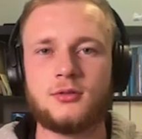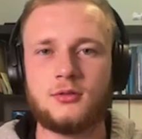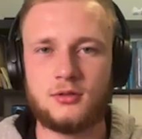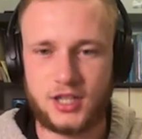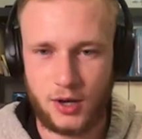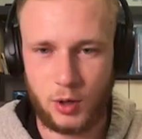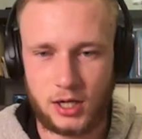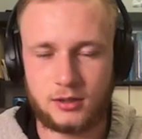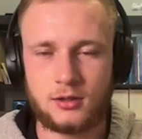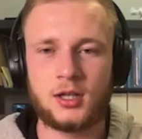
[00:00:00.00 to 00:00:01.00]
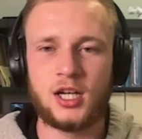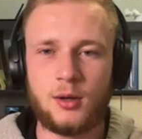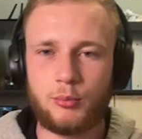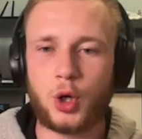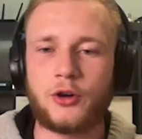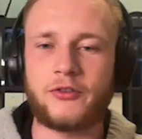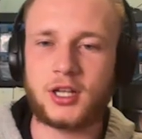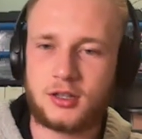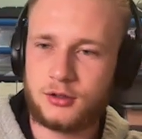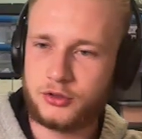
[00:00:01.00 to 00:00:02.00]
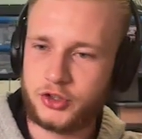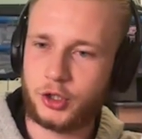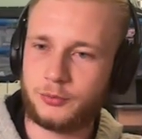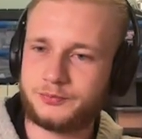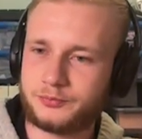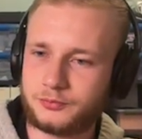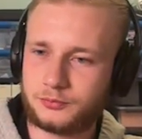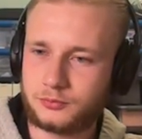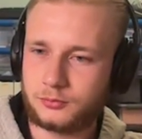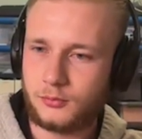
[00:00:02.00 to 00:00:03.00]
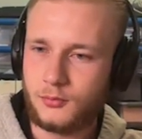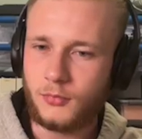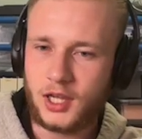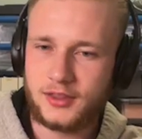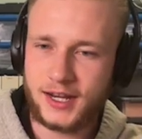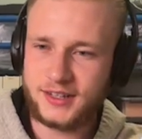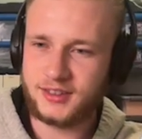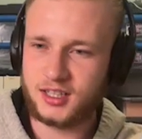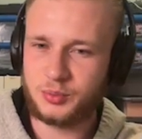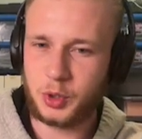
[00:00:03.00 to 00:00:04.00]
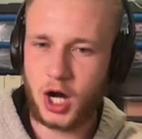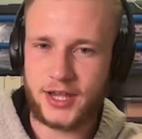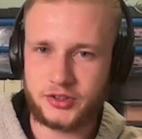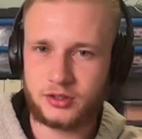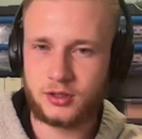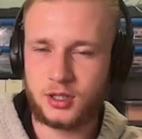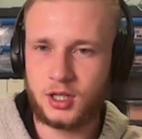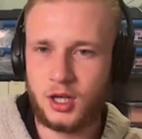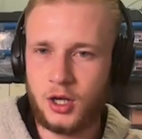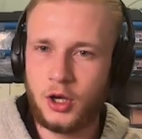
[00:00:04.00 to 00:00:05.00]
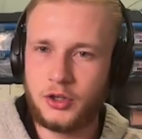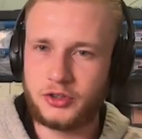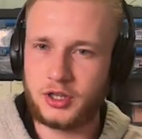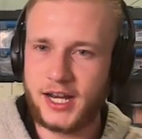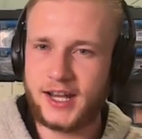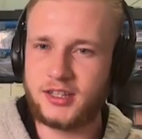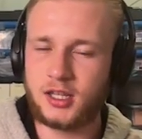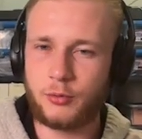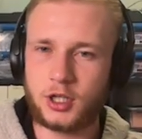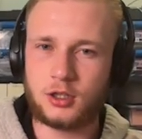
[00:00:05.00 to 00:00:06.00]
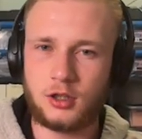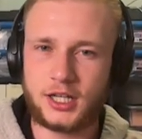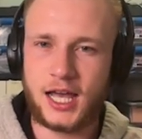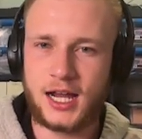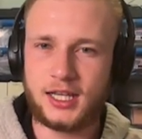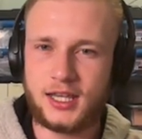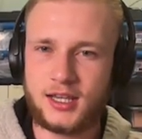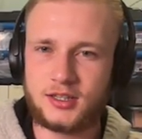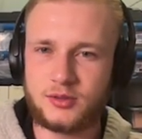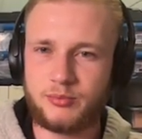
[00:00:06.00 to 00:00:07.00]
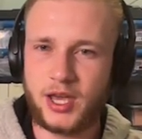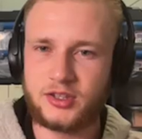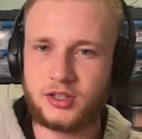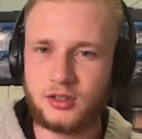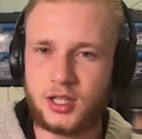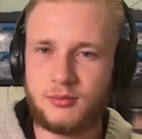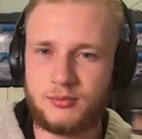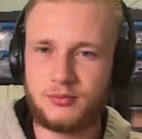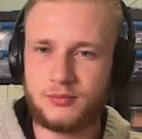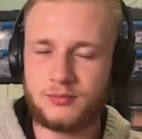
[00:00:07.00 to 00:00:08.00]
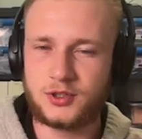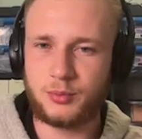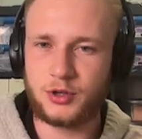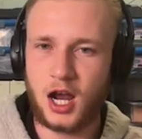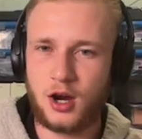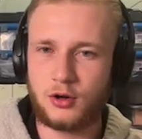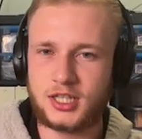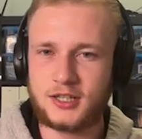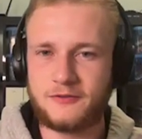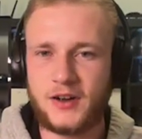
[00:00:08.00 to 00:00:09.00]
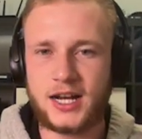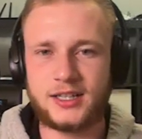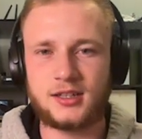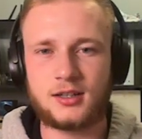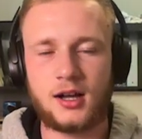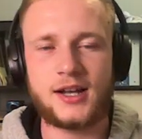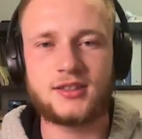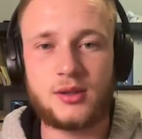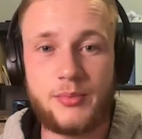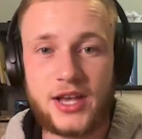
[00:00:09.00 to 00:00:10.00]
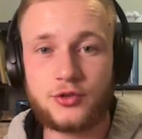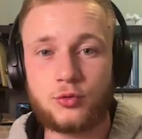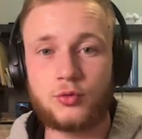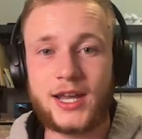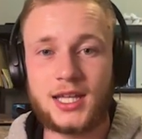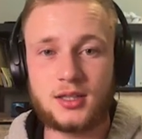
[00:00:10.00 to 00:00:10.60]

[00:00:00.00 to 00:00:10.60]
Day one. Perfect. So the next thing is price. So the next thing that we're going to look at is basically to prioritize finding the clients the best rate